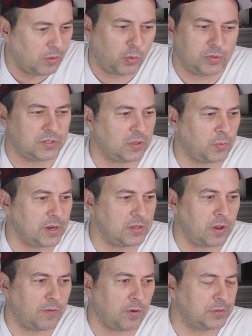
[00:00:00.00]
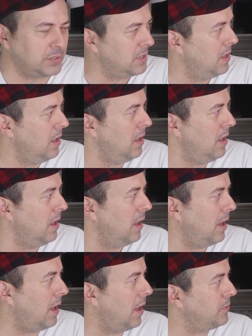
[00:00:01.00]
Lords of the Ring universe.
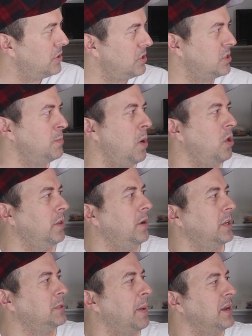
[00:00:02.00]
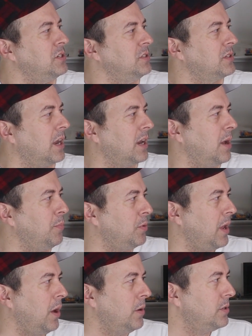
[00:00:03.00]
Just a small little expansion. It's got a couple
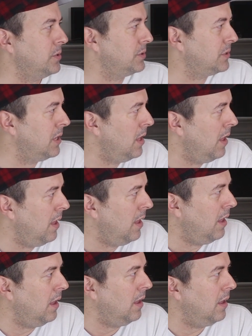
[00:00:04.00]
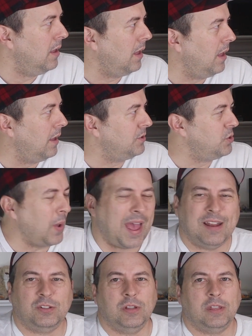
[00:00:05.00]
characters to
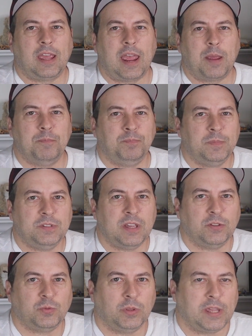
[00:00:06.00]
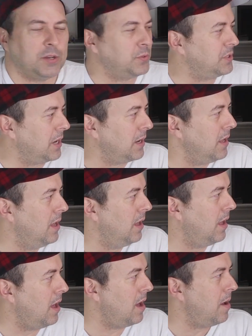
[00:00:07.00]
add to the game. It sounds really interesting.
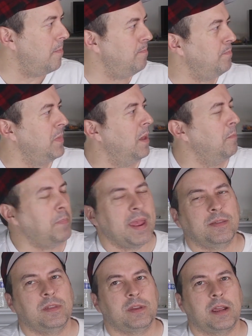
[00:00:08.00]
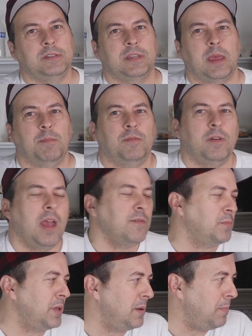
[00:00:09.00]
Bang the Dice game. If you
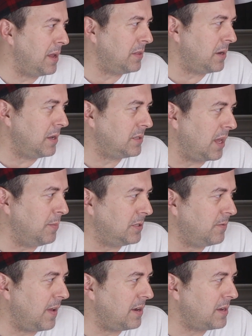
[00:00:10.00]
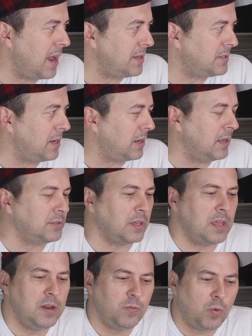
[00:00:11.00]
haven't played Bang the Dice game, it's fantastic. It's a
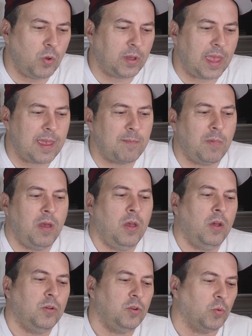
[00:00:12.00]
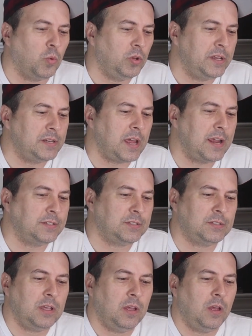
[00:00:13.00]
hidden roll game. You're rolling
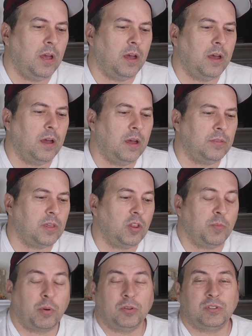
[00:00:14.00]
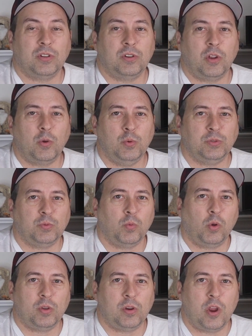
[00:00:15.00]
dice. The only person whose
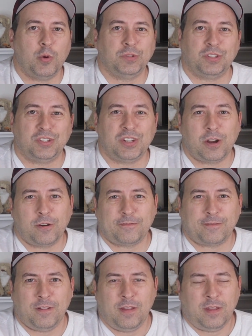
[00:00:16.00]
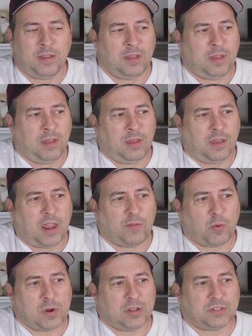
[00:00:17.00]
role you know is the sheriff.
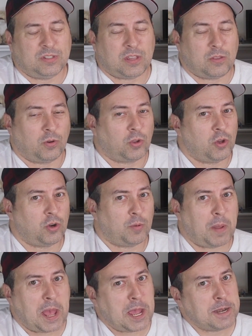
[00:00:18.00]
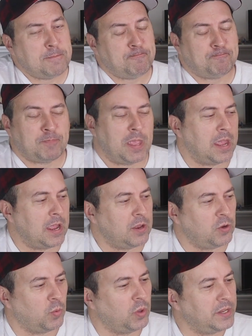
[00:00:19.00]
Everyone else is either good or bad,
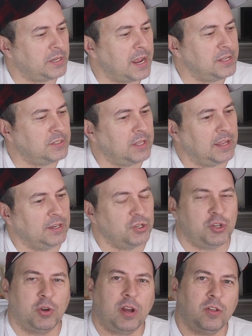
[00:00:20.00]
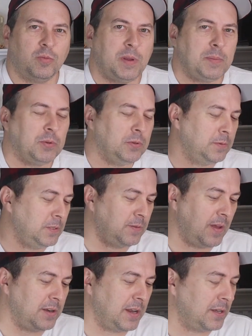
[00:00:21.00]
and you're rolling dice and shooting other people. It's
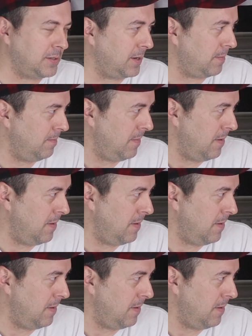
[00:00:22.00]
fantastic.